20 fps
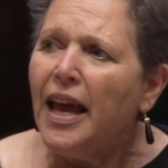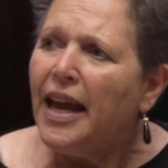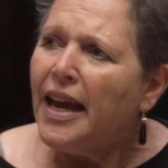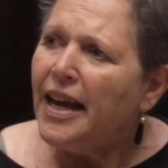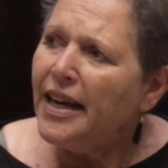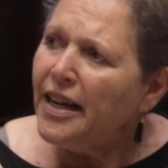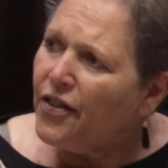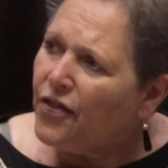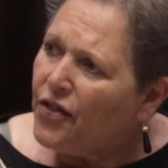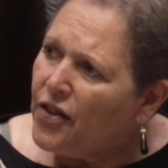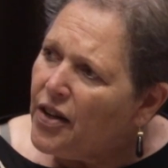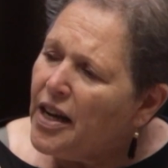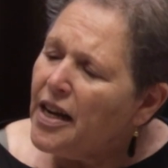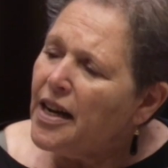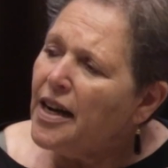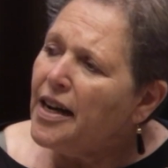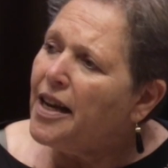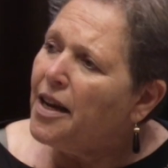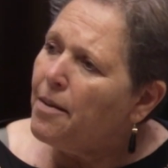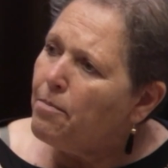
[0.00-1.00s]
It is
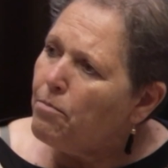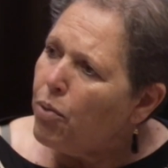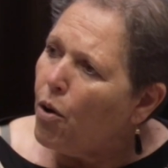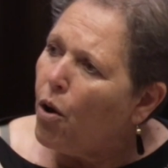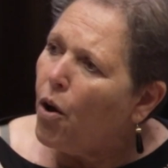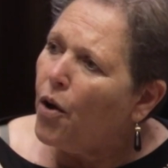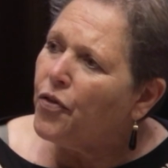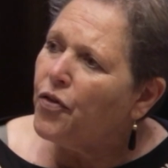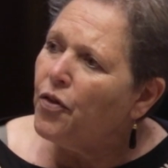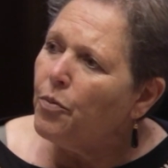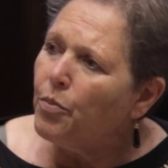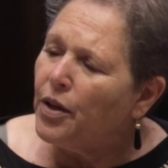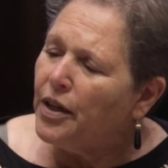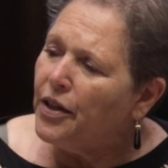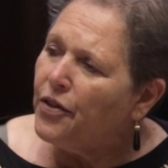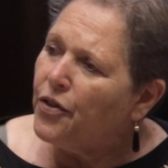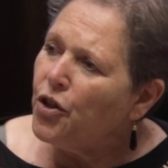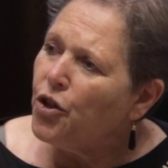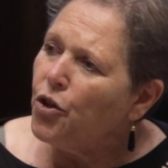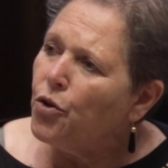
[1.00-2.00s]
nearly impossible
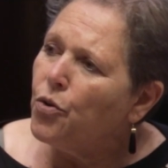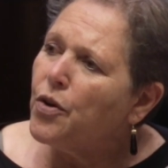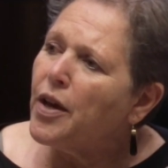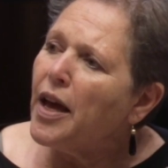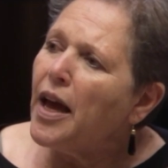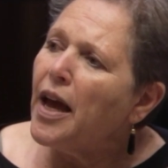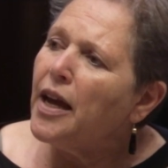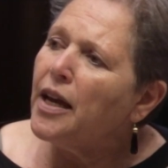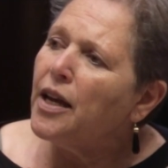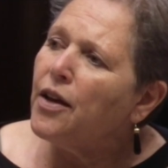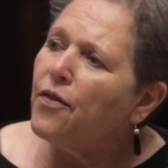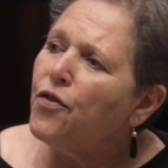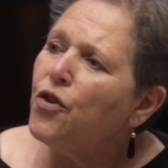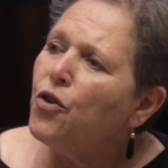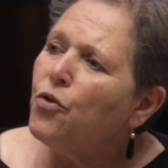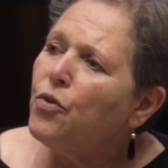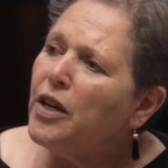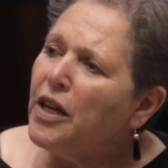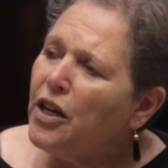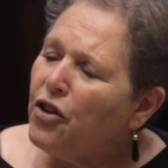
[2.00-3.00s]
in the UK, if
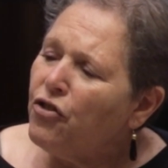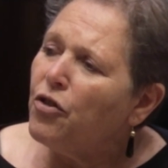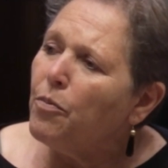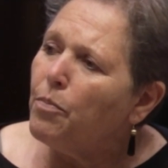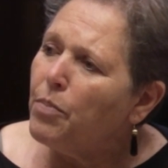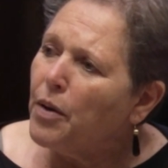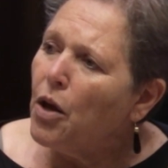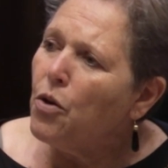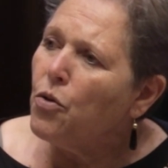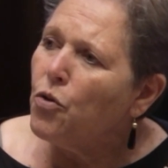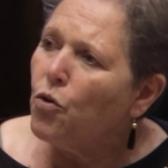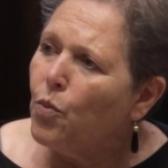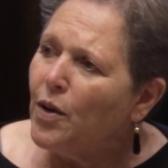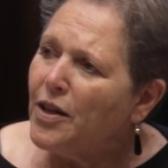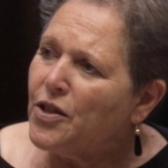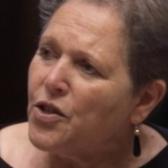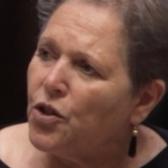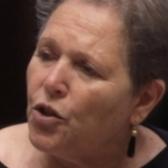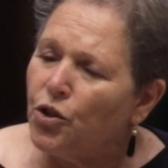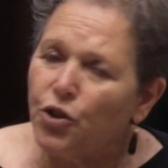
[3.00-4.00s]
you need to blow the
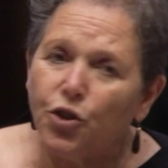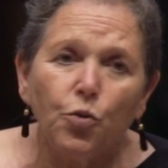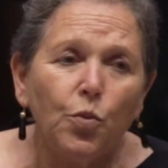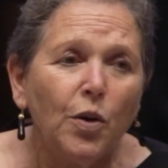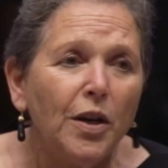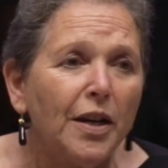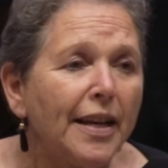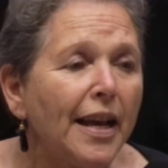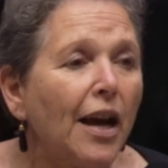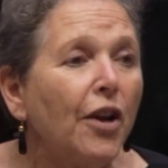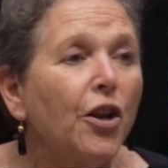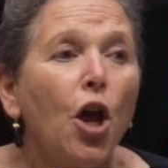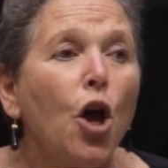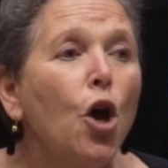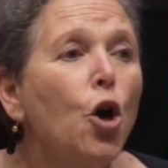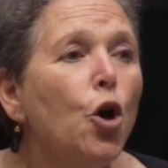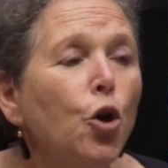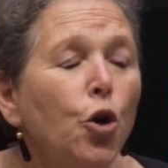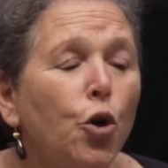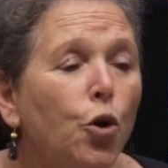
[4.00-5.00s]
whistle, to work out
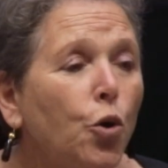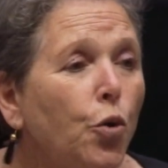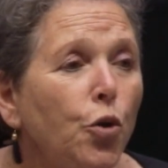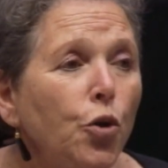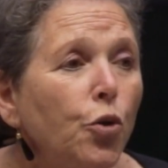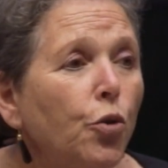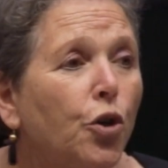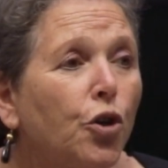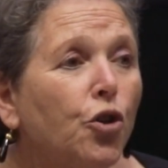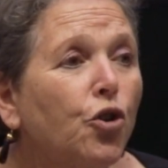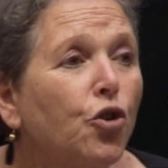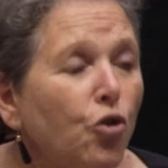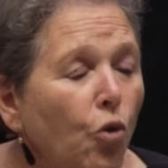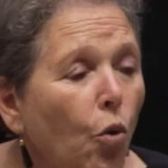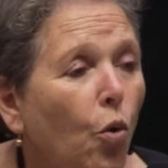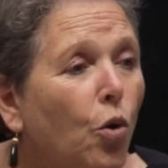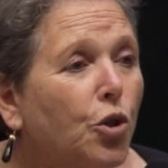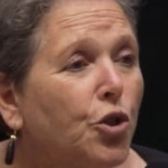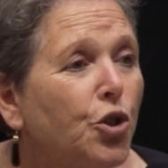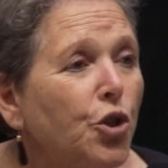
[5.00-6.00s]
who you can
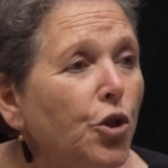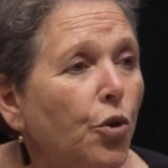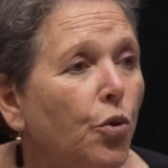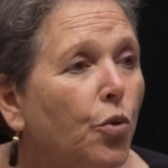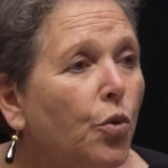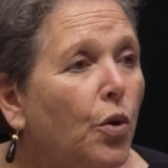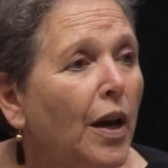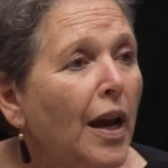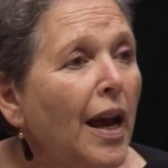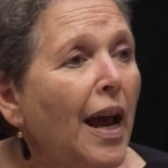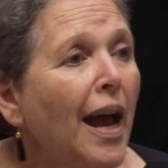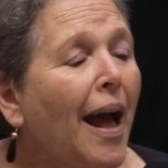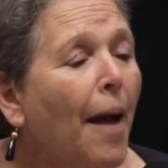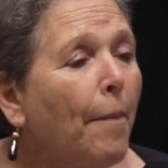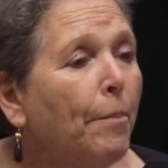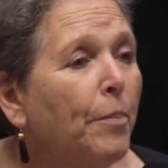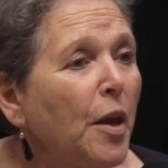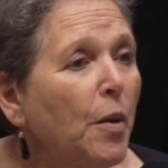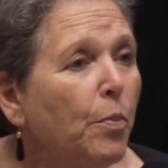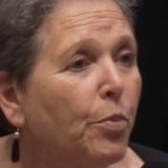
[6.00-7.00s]
talk to
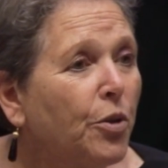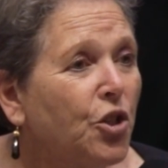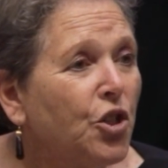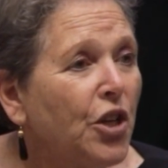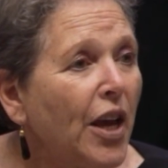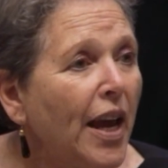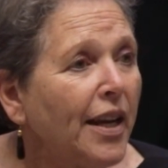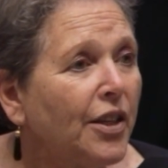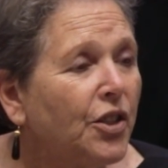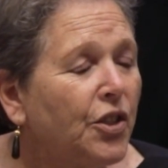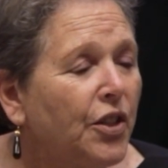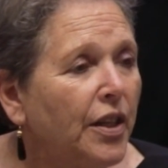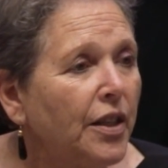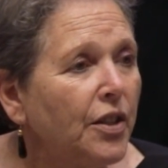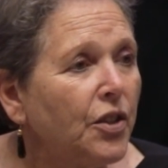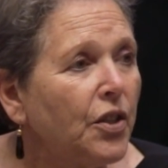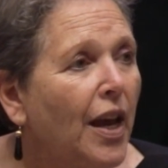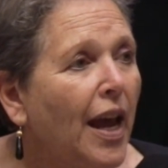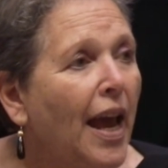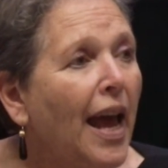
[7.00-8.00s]
and be
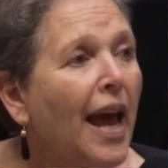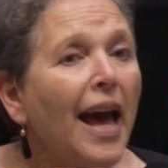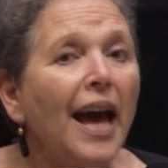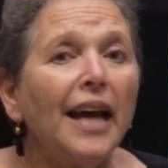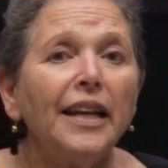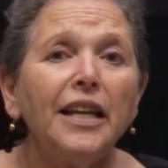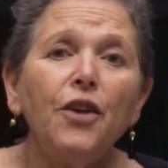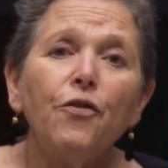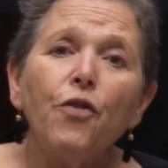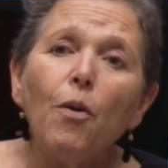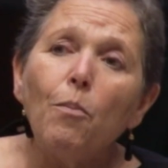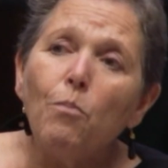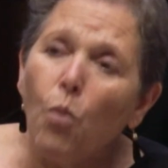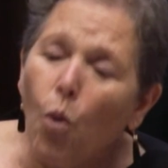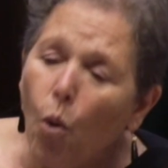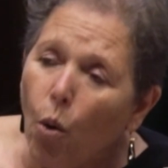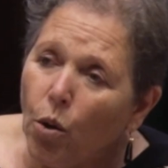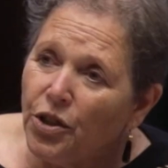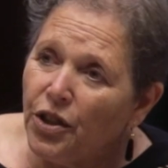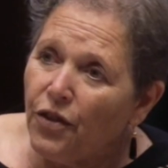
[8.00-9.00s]
protected, and even
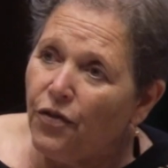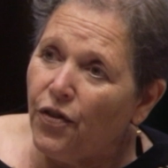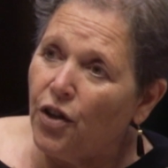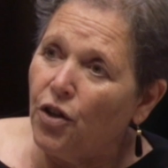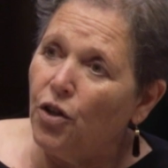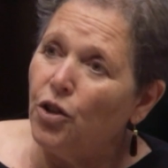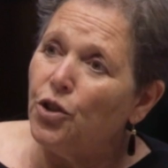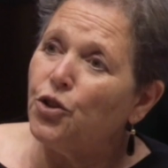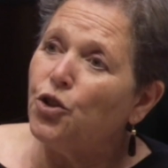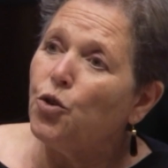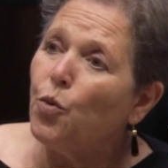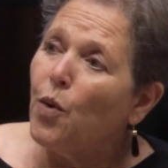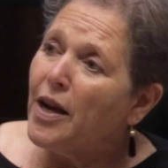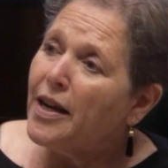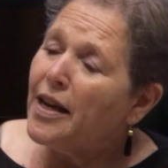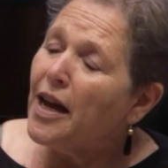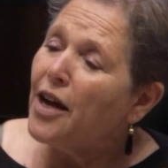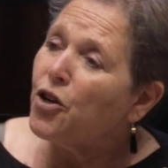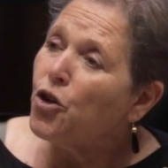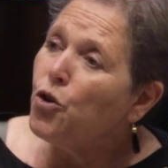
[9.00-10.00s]
more difficult to
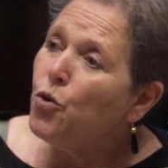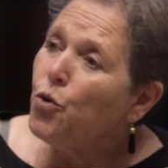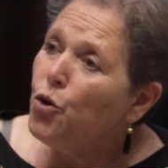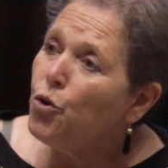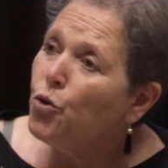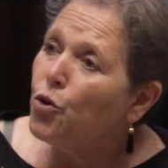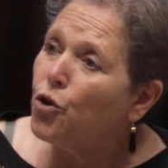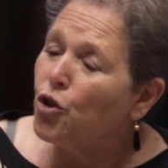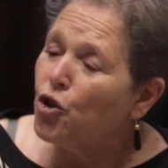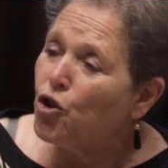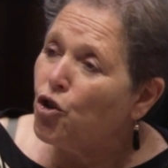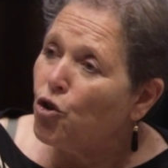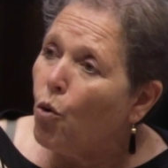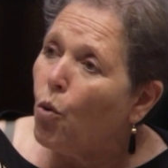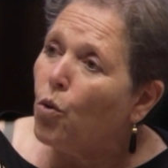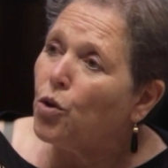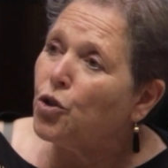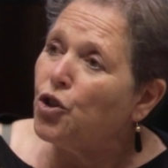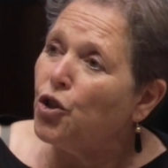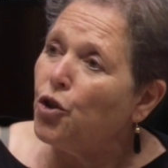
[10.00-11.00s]
work out who you can
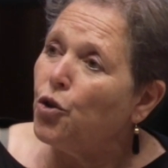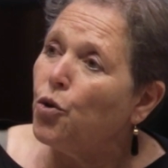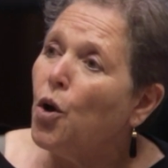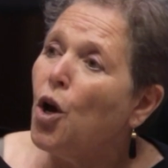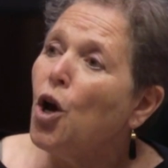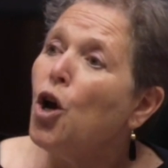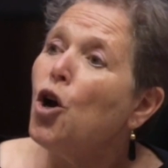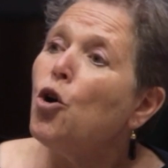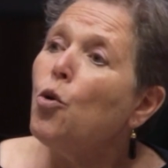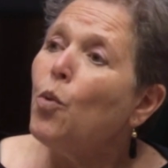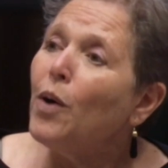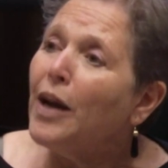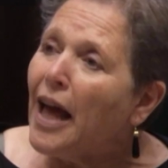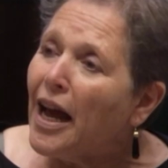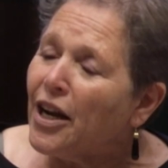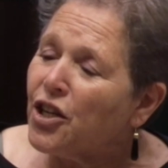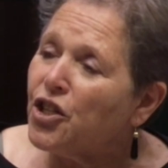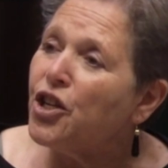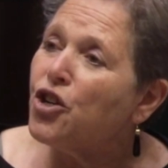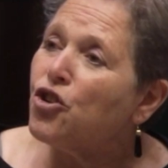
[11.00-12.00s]
talk to who will
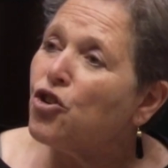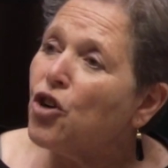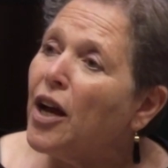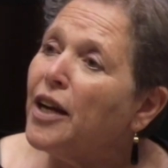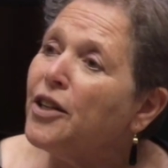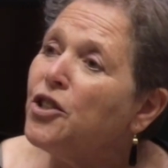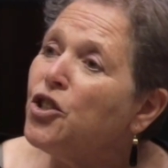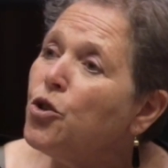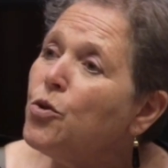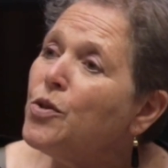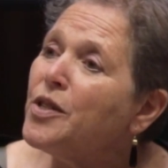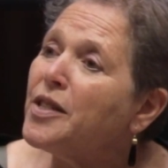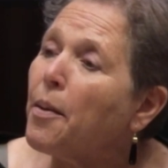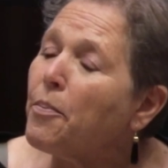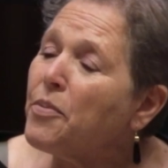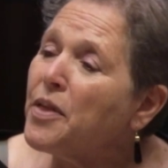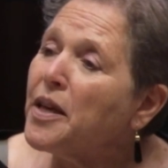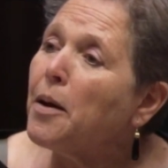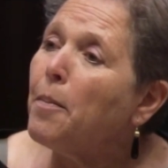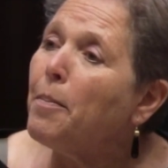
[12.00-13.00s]
actually try and do
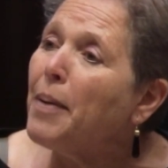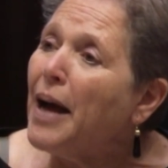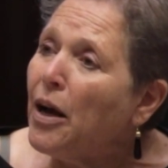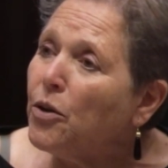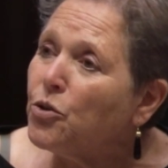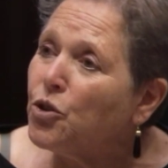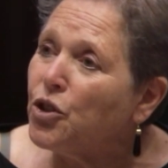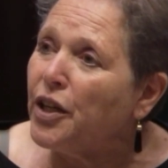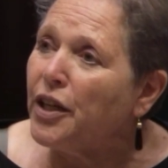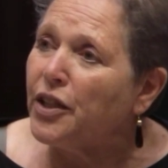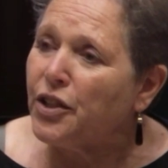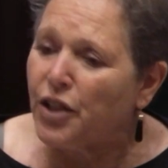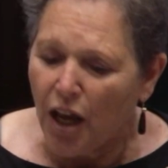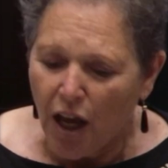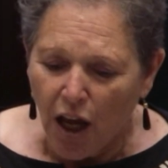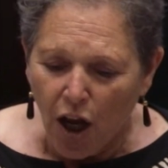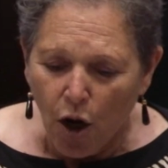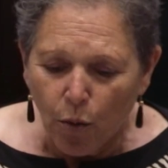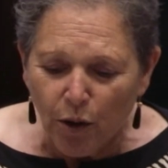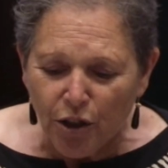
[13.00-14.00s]
something about it,
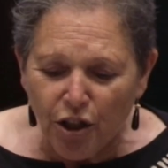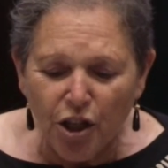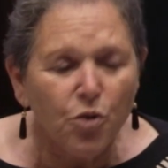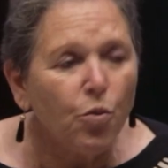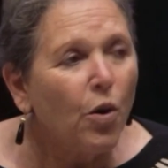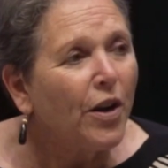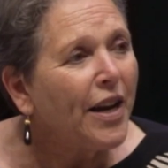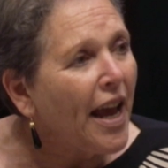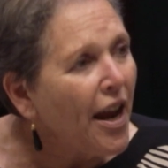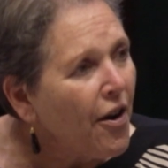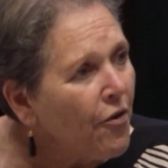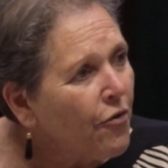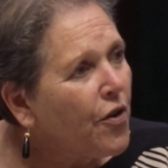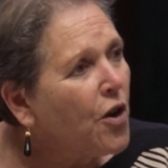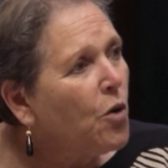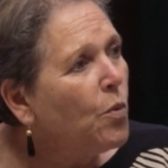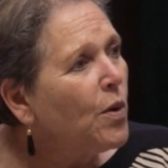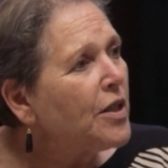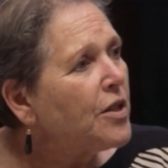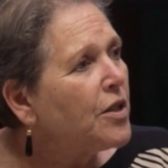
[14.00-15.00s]
which is what
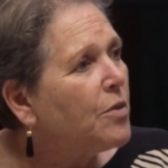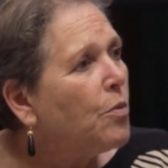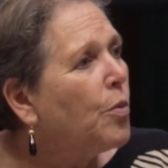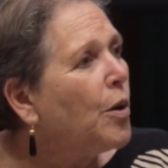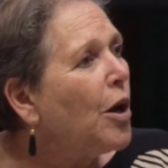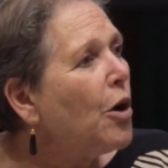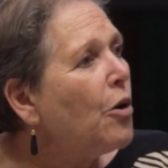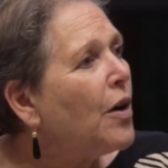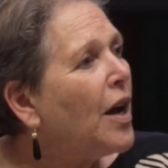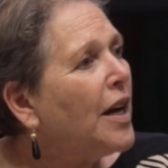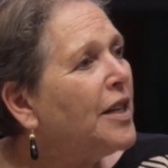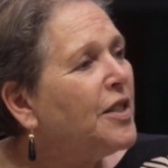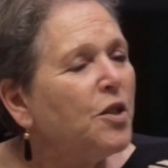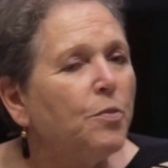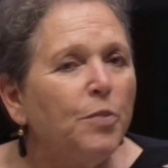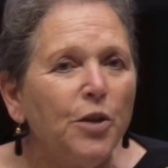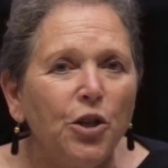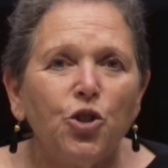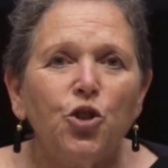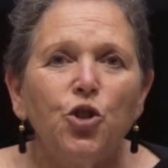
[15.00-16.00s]
every whistleblower I
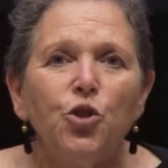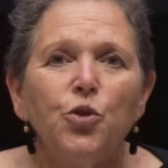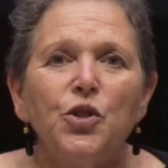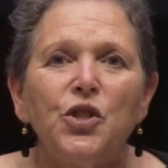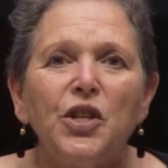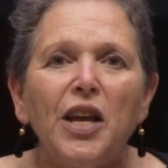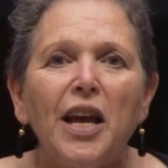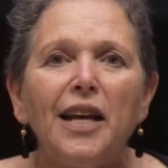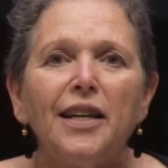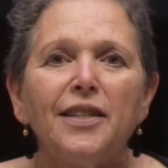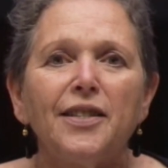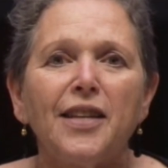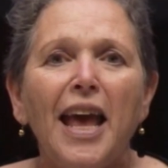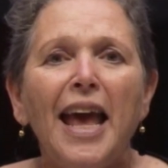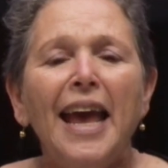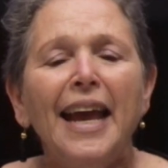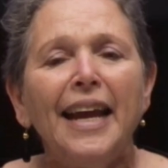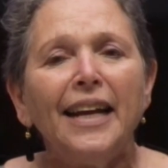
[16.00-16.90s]
speak to says.